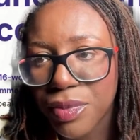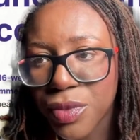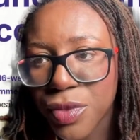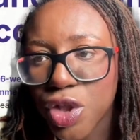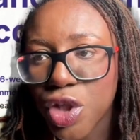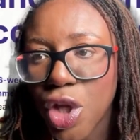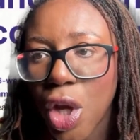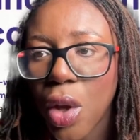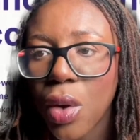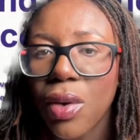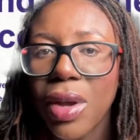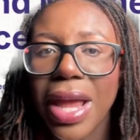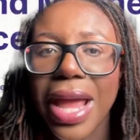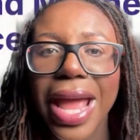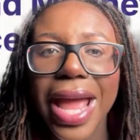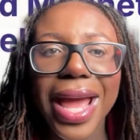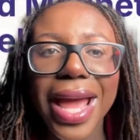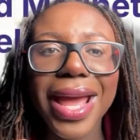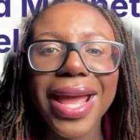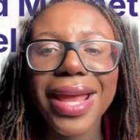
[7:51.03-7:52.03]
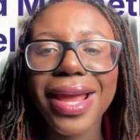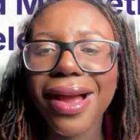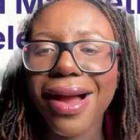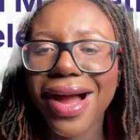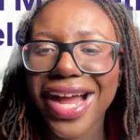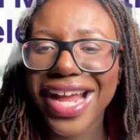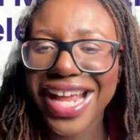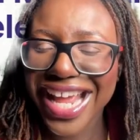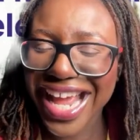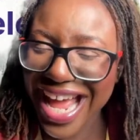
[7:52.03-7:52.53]
So
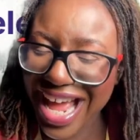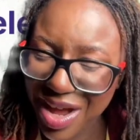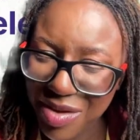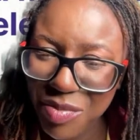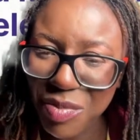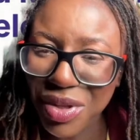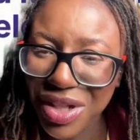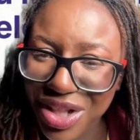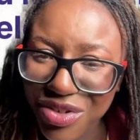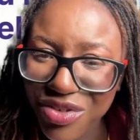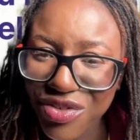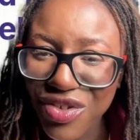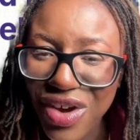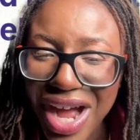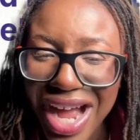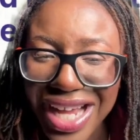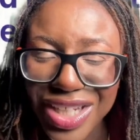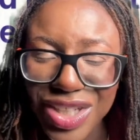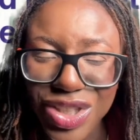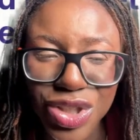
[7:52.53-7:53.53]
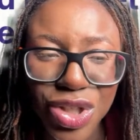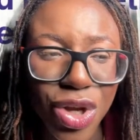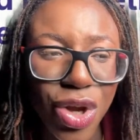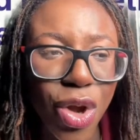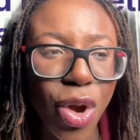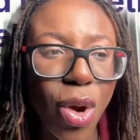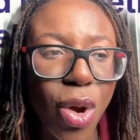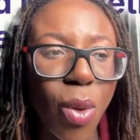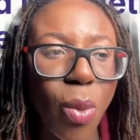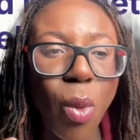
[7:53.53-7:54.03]
AI amplifies
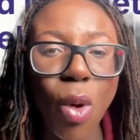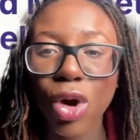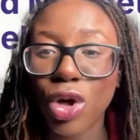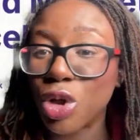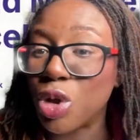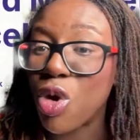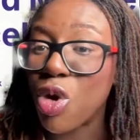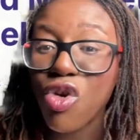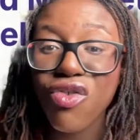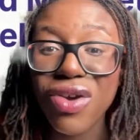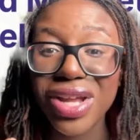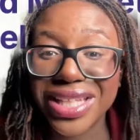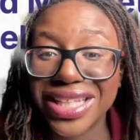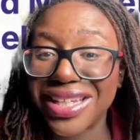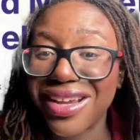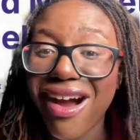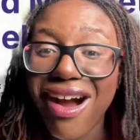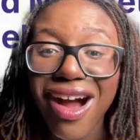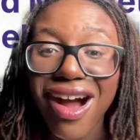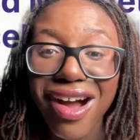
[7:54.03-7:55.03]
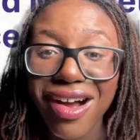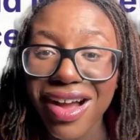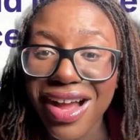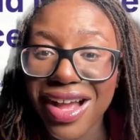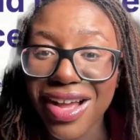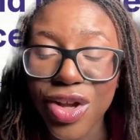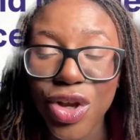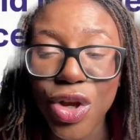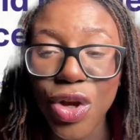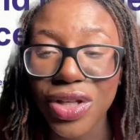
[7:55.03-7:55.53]
what you already are
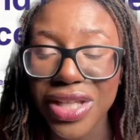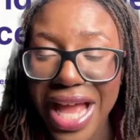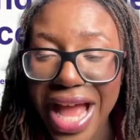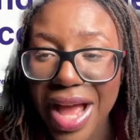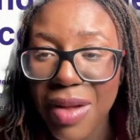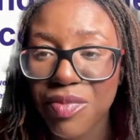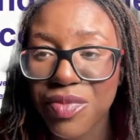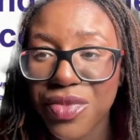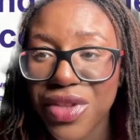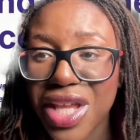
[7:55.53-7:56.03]
good at.